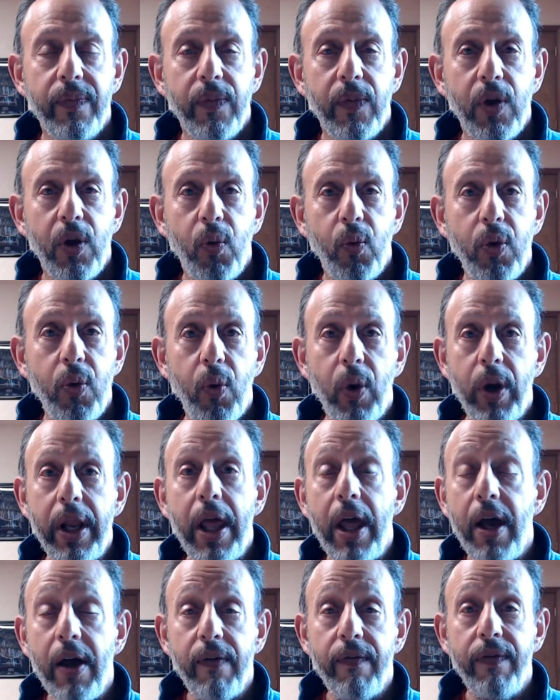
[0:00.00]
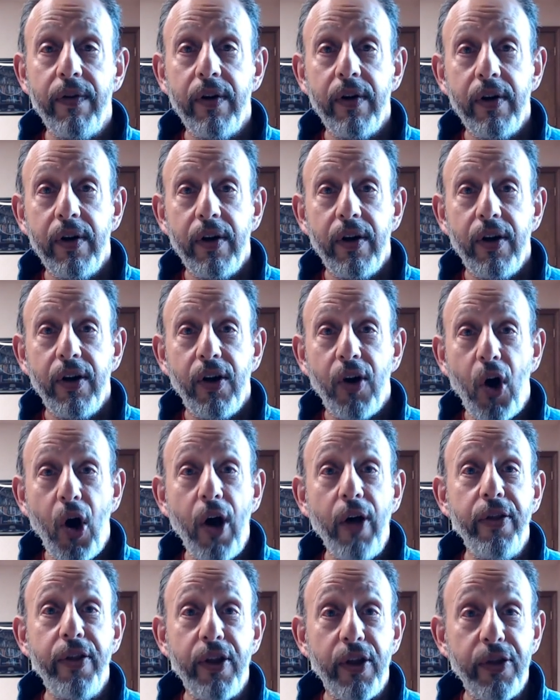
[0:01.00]
We want to have all
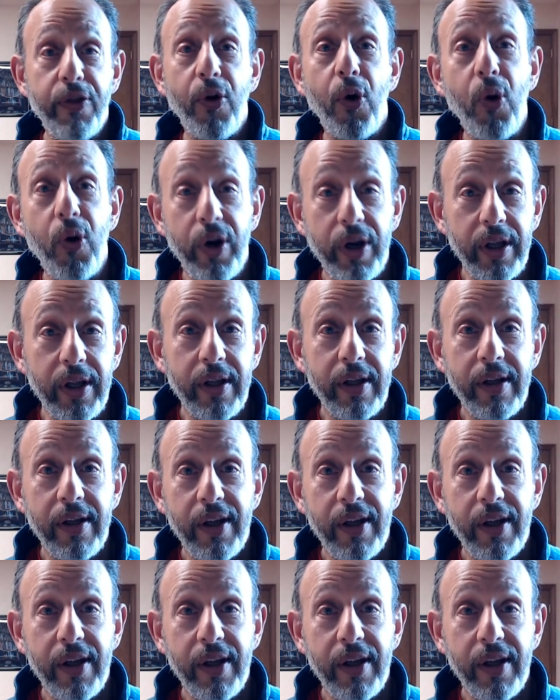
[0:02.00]
the authority,